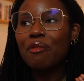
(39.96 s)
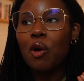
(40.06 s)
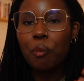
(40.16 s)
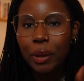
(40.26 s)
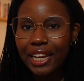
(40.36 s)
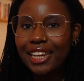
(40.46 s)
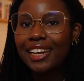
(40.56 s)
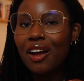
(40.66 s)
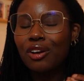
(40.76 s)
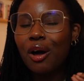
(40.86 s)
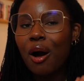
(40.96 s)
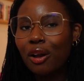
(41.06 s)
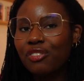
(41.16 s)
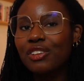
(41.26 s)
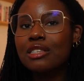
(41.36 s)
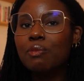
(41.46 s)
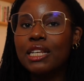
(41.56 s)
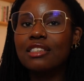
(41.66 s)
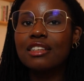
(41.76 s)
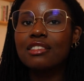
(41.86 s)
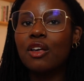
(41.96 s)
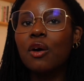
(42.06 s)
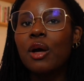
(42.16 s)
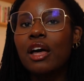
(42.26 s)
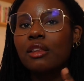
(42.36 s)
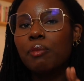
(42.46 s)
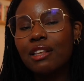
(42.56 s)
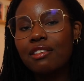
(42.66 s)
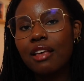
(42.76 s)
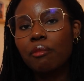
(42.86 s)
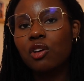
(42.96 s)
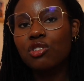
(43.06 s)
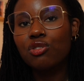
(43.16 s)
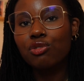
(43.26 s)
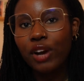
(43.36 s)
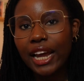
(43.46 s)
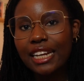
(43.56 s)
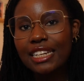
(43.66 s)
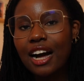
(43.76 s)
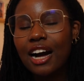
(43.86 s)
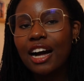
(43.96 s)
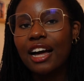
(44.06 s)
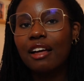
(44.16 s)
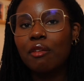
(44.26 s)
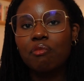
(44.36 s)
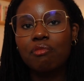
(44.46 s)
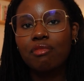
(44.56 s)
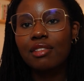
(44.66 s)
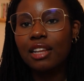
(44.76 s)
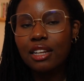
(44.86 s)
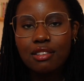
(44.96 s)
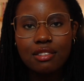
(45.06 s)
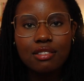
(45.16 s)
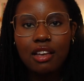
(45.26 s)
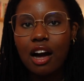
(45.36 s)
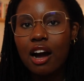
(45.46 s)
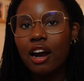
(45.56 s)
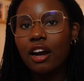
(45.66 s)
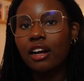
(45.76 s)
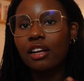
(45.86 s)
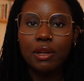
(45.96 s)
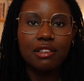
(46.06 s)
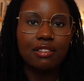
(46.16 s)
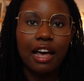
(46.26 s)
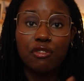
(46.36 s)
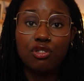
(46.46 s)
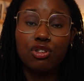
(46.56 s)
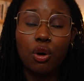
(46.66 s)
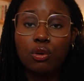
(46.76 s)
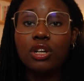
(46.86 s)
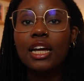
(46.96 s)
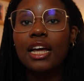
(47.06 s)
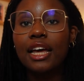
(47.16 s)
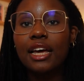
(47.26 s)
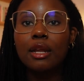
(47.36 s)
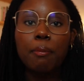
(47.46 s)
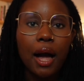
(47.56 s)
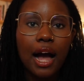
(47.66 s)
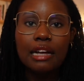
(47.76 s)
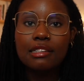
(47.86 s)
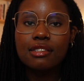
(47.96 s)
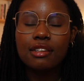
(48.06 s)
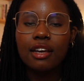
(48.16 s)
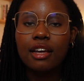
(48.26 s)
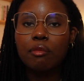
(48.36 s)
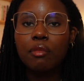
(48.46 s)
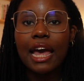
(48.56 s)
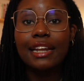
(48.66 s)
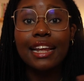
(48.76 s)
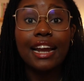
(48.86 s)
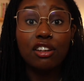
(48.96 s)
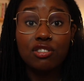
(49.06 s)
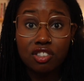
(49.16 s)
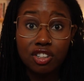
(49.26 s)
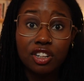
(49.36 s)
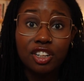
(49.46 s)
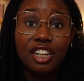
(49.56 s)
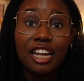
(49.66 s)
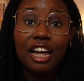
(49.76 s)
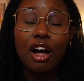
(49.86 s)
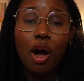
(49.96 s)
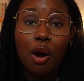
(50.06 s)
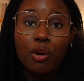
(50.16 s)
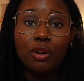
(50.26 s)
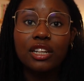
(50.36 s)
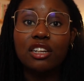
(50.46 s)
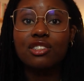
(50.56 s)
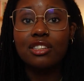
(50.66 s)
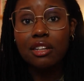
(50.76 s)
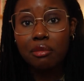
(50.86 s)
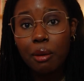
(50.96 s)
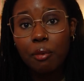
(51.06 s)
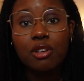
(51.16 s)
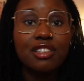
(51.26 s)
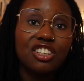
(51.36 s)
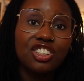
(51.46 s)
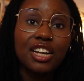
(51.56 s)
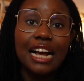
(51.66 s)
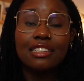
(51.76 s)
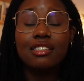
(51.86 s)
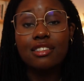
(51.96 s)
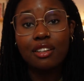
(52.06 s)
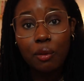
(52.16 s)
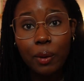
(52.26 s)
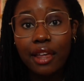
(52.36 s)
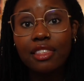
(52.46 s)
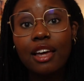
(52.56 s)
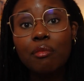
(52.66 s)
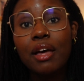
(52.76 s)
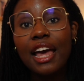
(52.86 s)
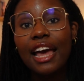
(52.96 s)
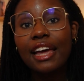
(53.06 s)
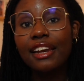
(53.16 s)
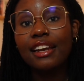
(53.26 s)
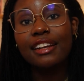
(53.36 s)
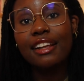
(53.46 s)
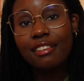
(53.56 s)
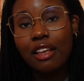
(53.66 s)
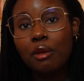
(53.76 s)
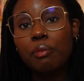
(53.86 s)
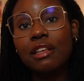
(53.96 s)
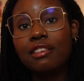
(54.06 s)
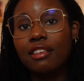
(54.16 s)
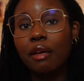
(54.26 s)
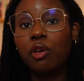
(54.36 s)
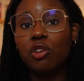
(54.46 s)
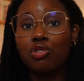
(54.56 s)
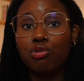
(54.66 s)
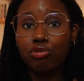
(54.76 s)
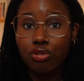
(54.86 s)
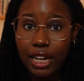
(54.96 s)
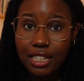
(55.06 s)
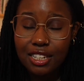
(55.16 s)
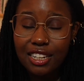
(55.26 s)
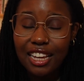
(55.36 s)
opinion on all of these pieces. So the pieces I'm going to rate are knits, are pieces I've sewn in the past that I still own. They're still in my possession. I still wear them. And these are the pieces I'm going to rate